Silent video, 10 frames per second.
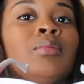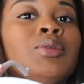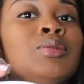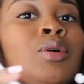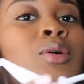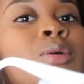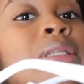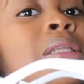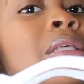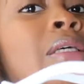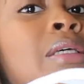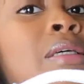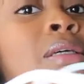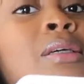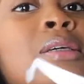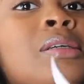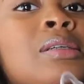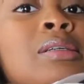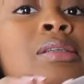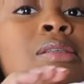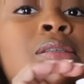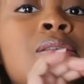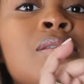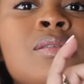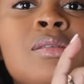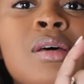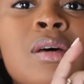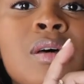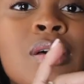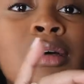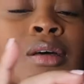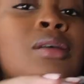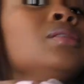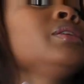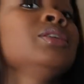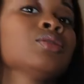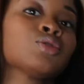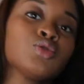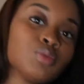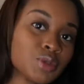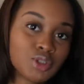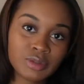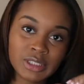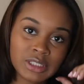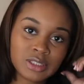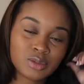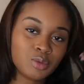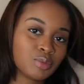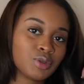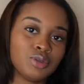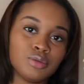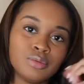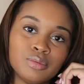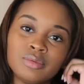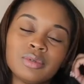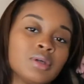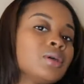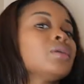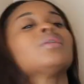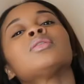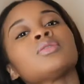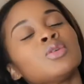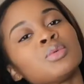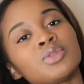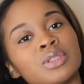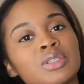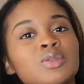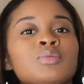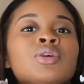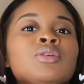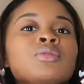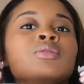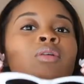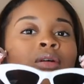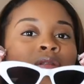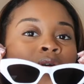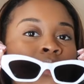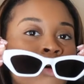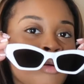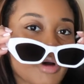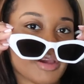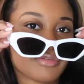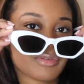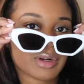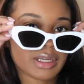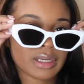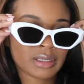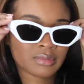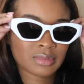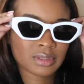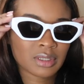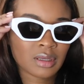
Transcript: You know, these are super trendy, super cute. Super trendy, super cute. They're all white frames.